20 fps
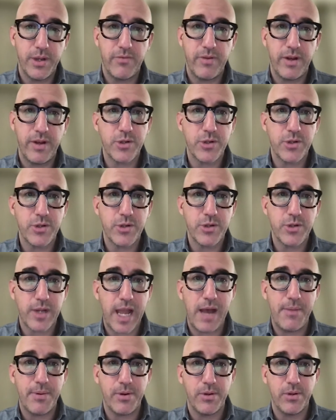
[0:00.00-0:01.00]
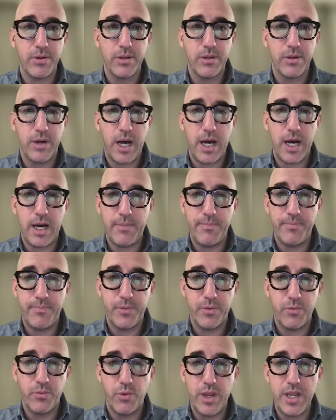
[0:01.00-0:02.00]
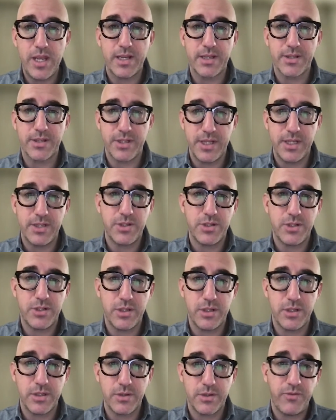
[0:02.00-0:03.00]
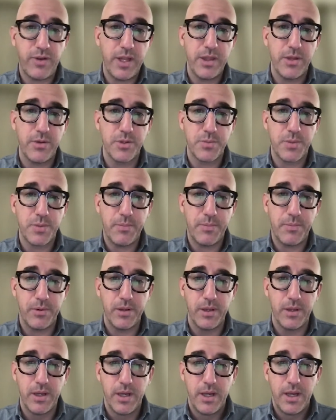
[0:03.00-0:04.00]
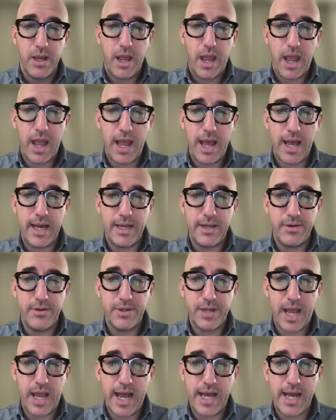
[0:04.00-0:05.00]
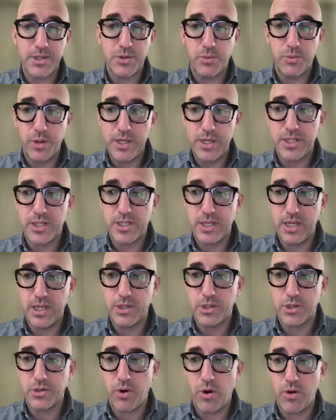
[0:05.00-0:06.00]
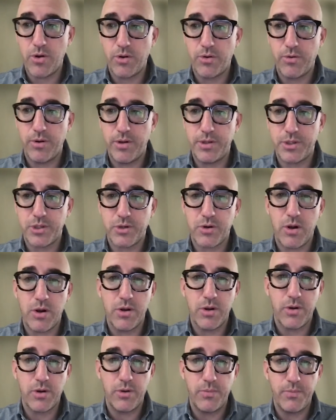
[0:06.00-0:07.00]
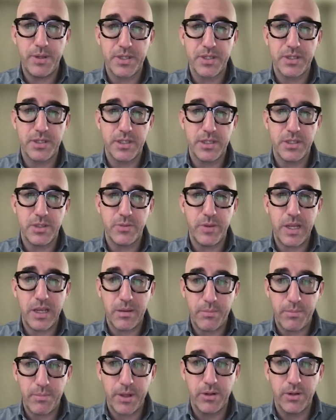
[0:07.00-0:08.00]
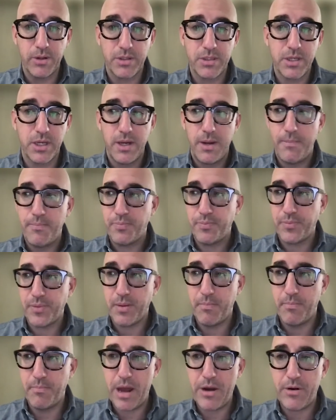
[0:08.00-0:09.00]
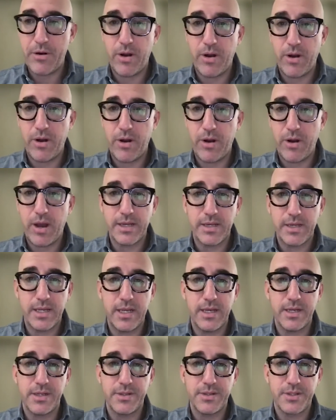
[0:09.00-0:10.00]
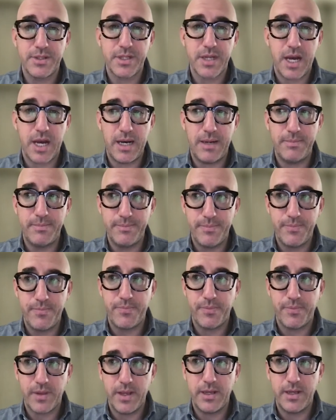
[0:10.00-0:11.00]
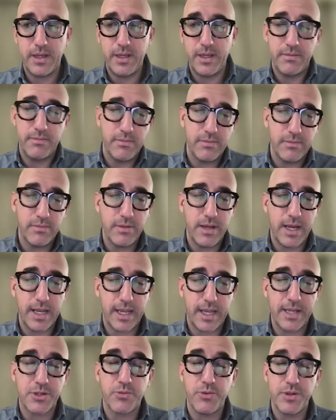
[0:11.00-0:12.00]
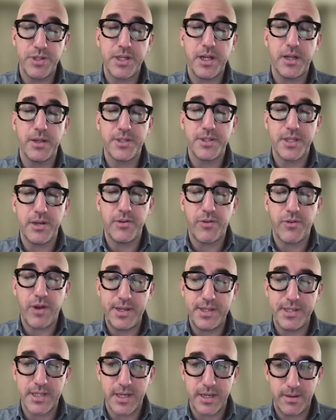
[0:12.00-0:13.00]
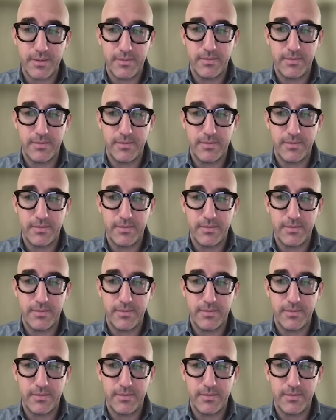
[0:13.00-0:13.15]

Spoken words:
venture capital, we exist to fund those people. And as we see stronger and stronger businesses being built, better ideas, it results in a frenzy.